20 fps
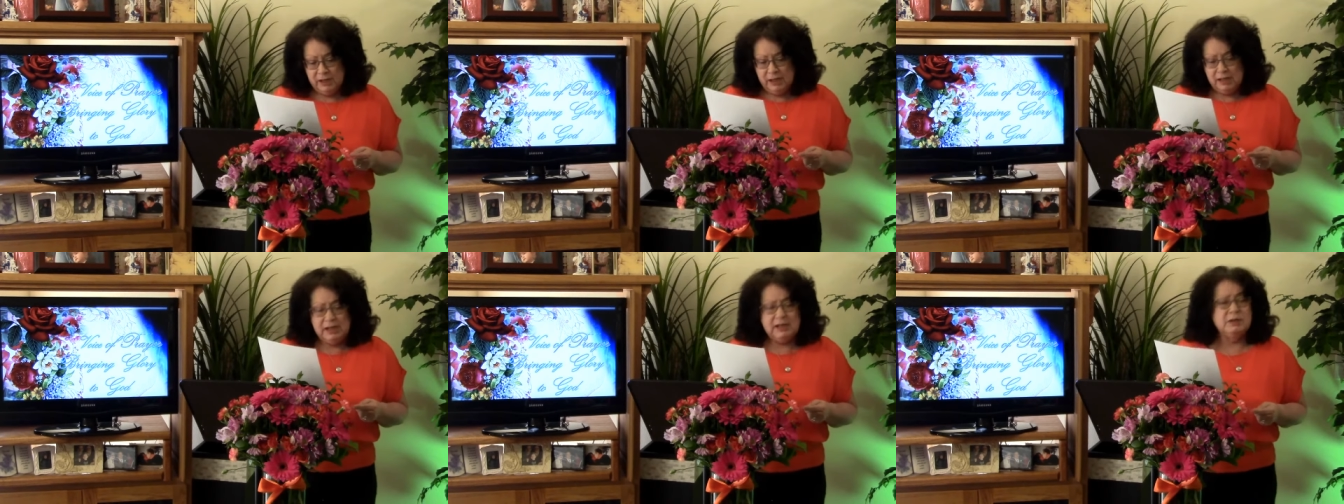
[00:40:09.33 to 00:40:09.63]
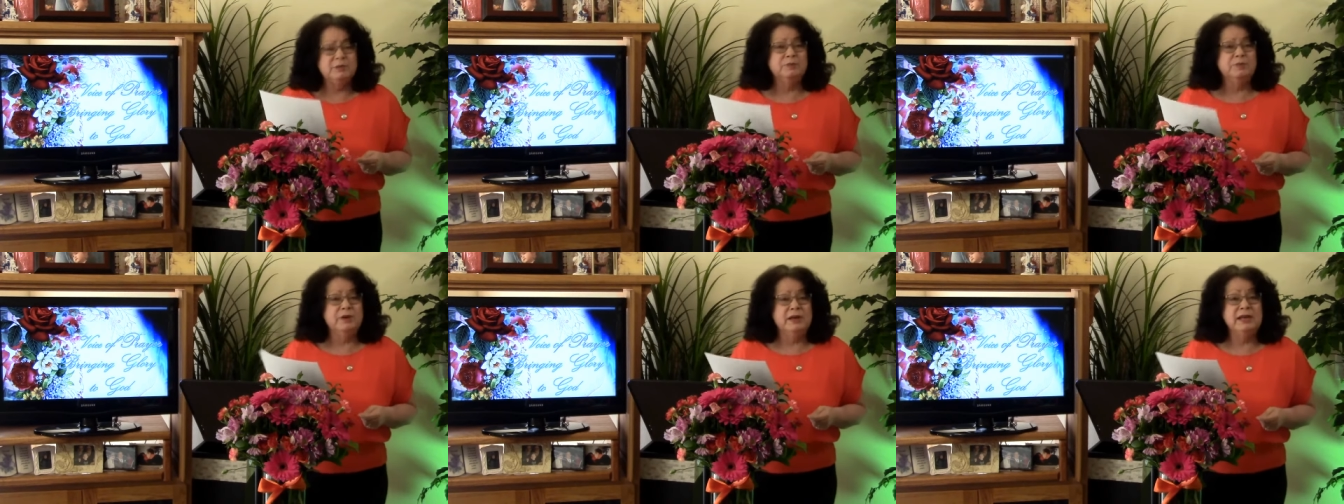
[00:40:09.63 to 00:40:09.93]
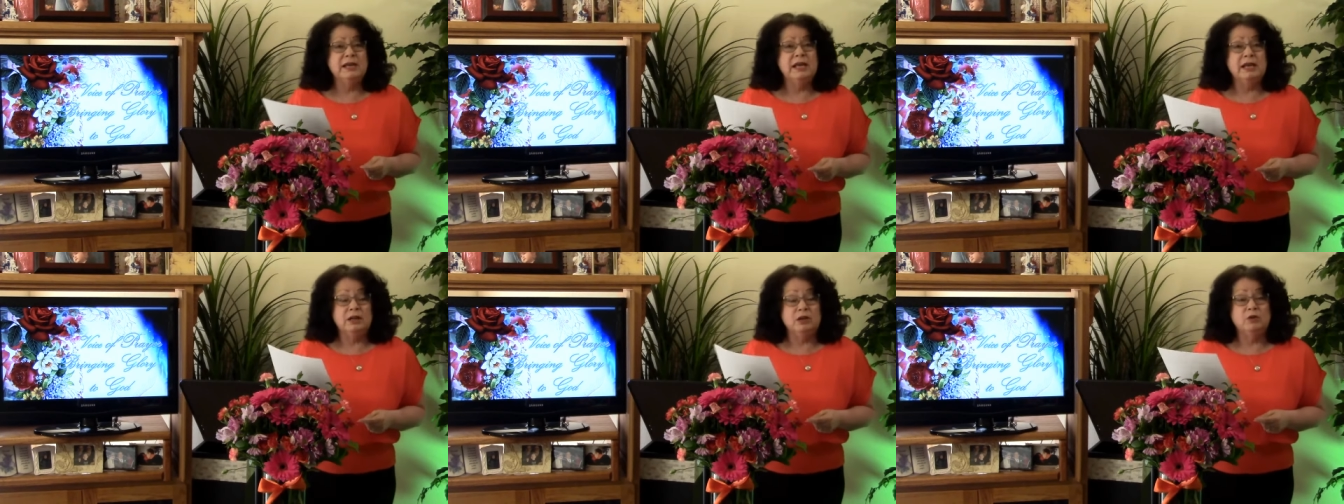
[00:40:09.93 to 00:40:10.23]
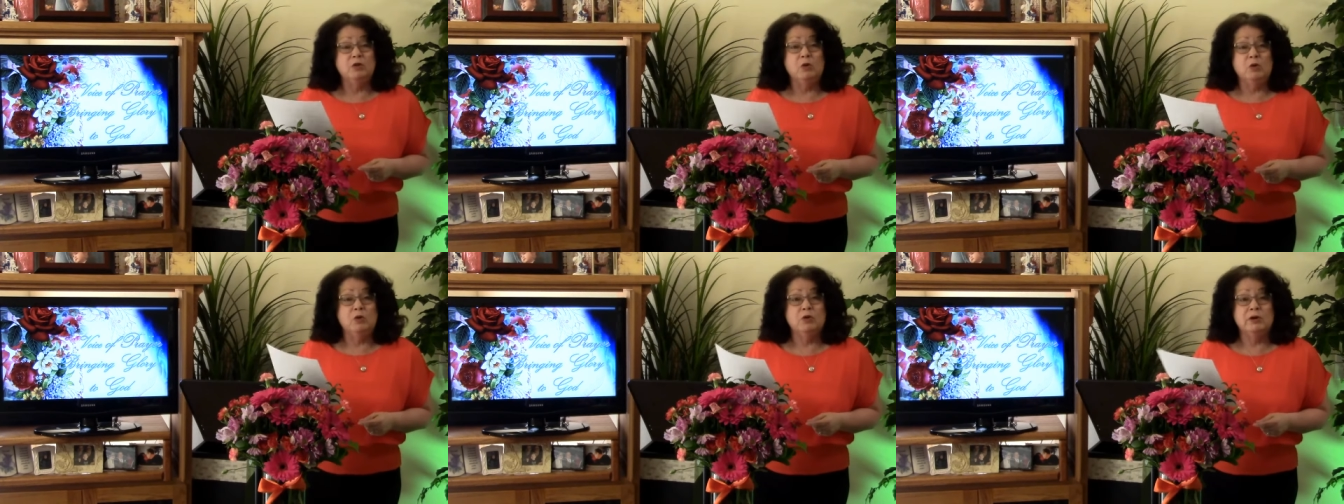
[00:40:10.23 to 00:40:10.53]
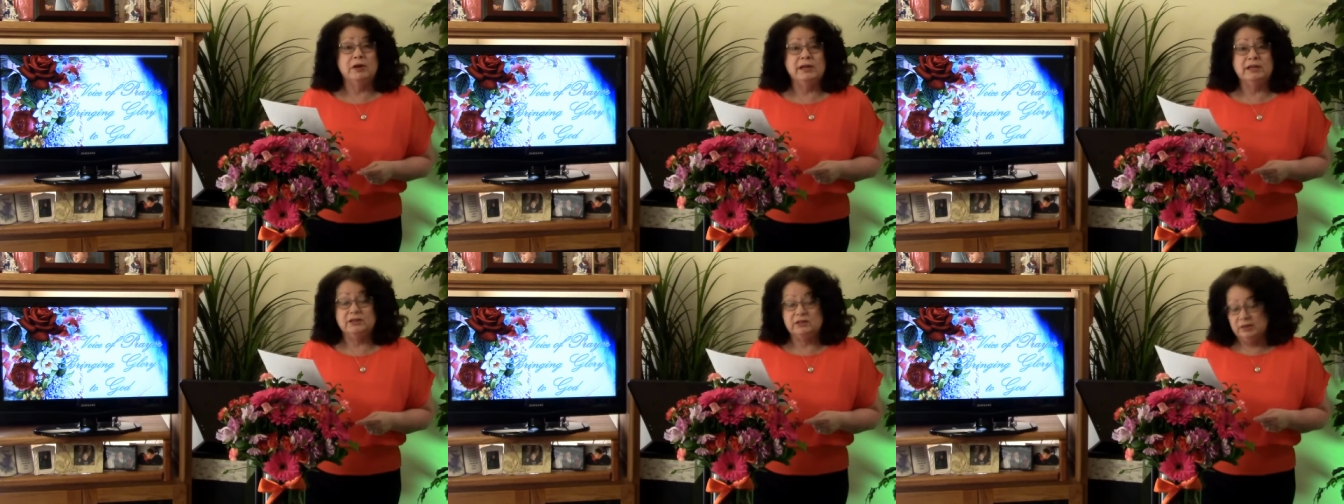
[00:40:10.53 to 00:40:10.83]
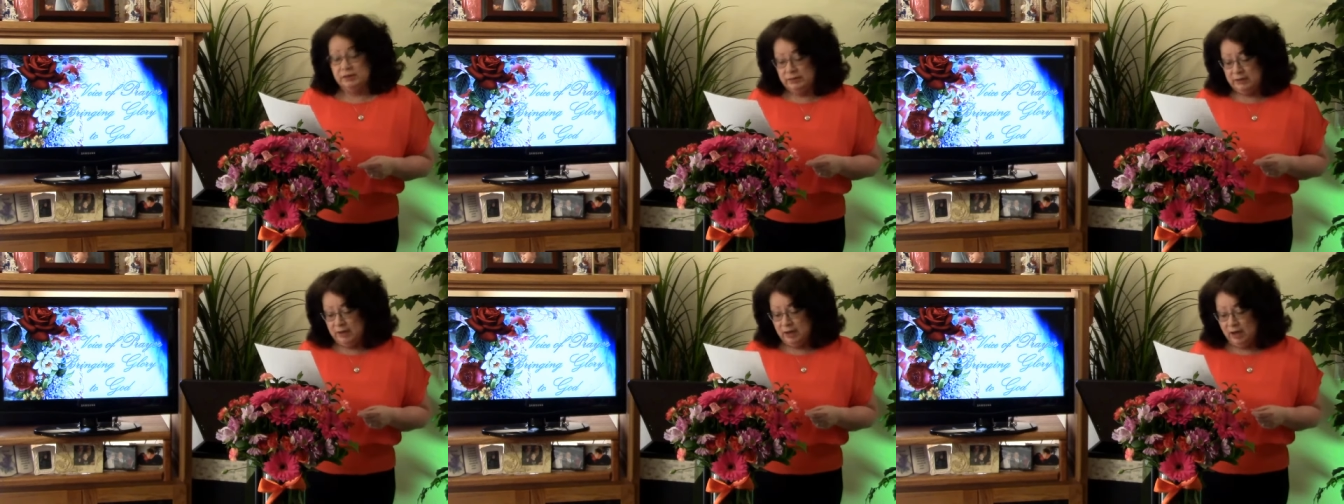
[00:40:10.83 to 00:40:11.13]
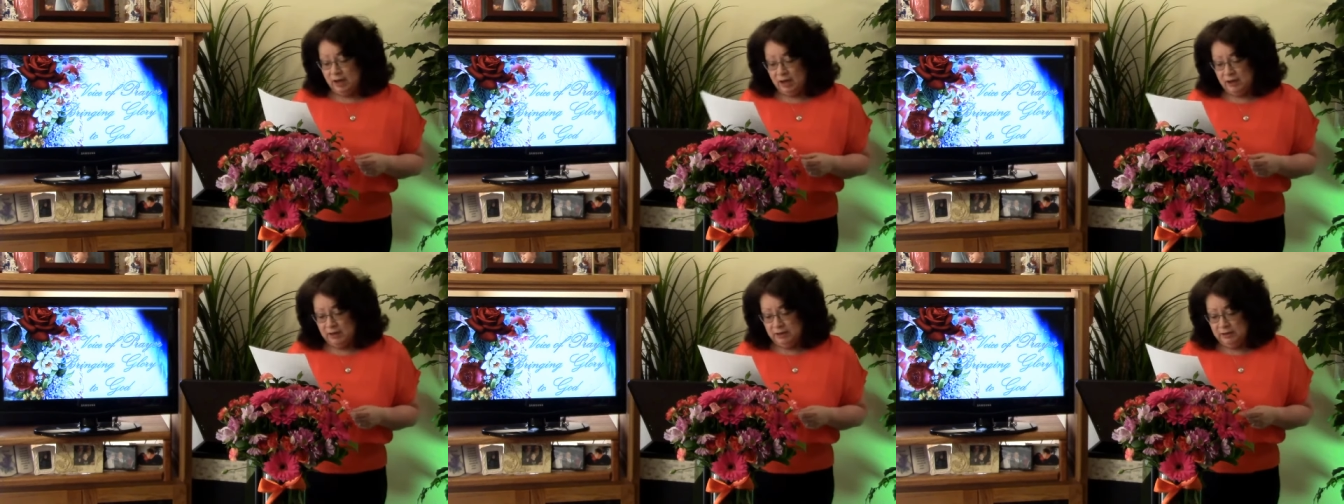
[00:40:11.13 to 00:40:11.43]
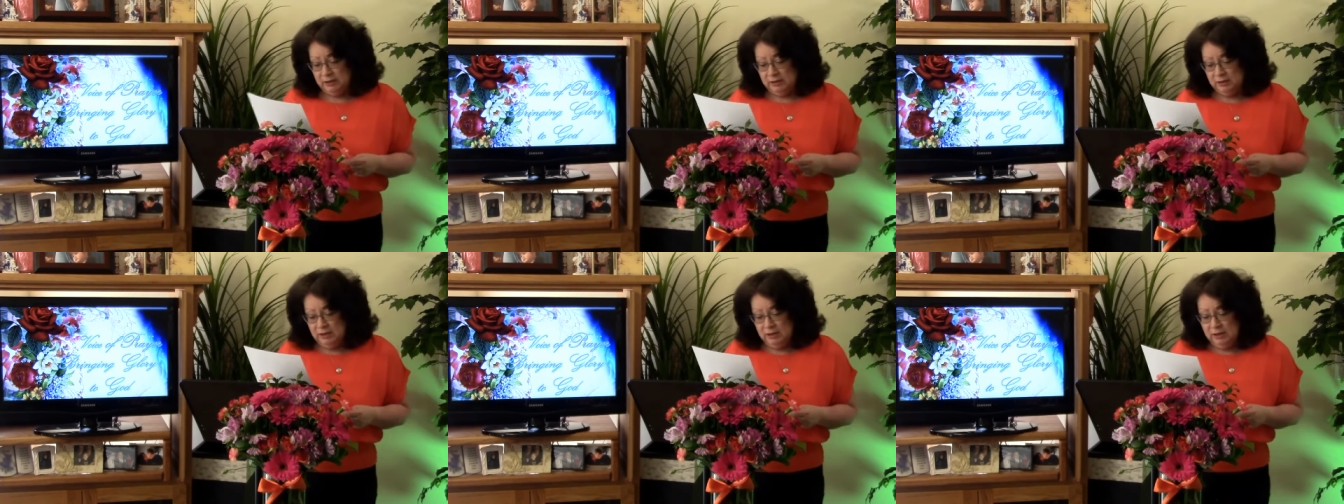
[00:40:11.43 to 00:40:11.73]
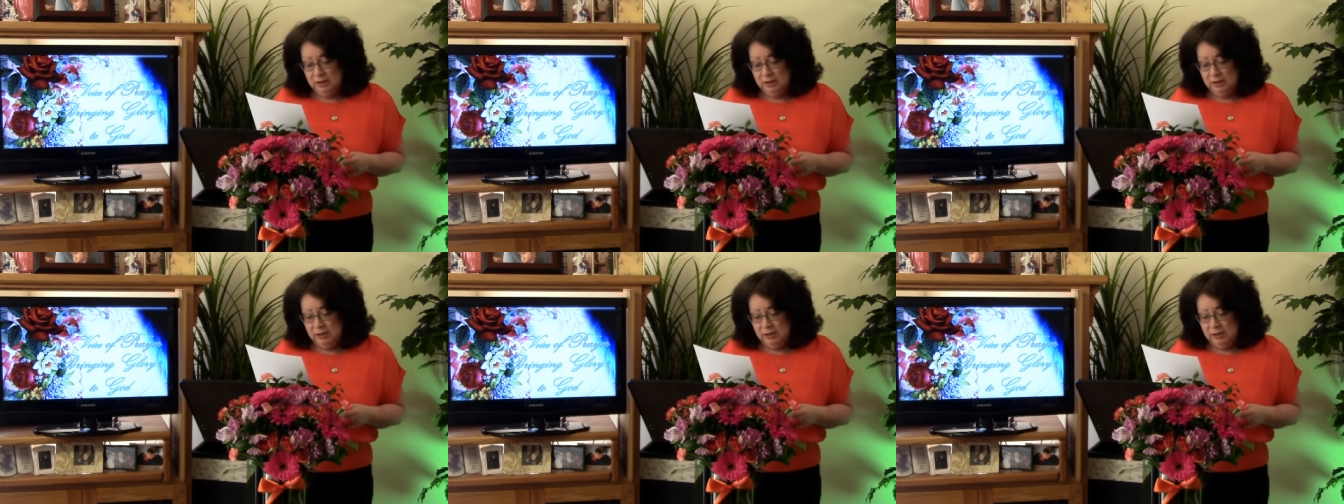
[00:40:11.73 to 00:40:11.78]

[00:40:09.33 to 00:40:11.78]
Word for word: It's bringing glory to God God.